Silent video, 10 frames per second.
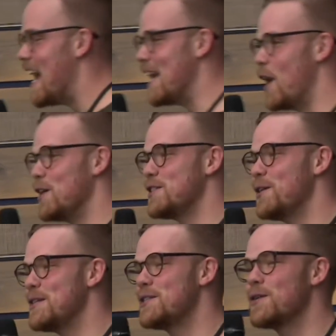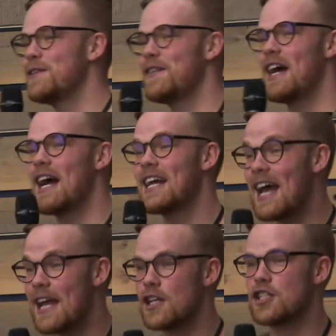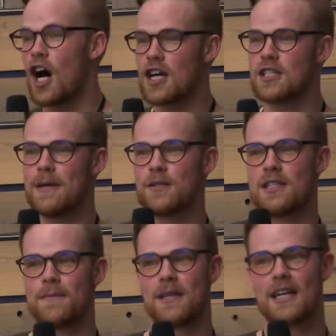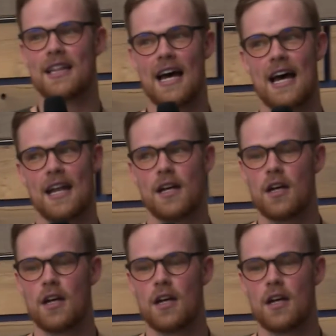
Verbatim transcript: And also, it sort of, again, talks about something that